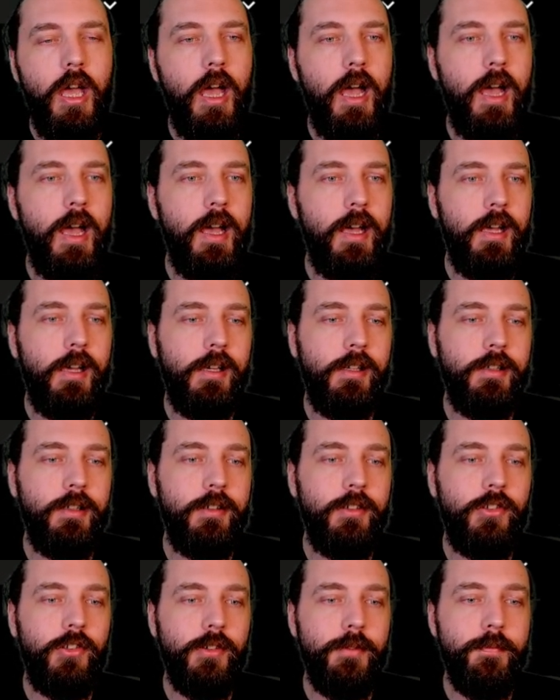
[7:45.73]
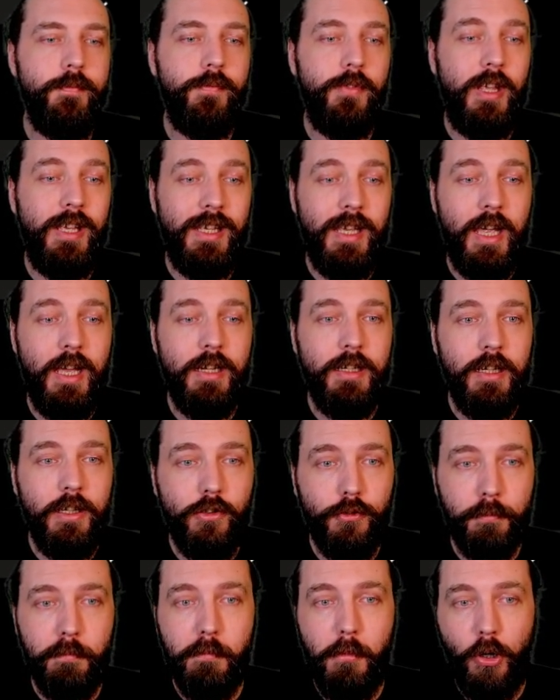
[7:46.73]
And again,
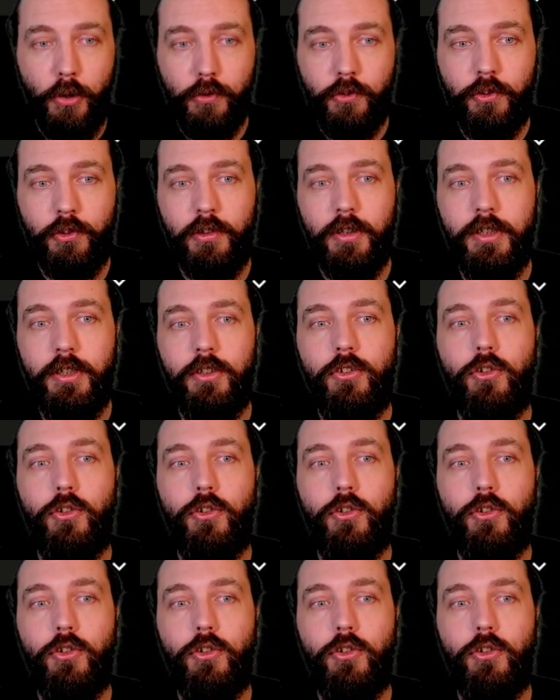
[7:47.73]
it's mostly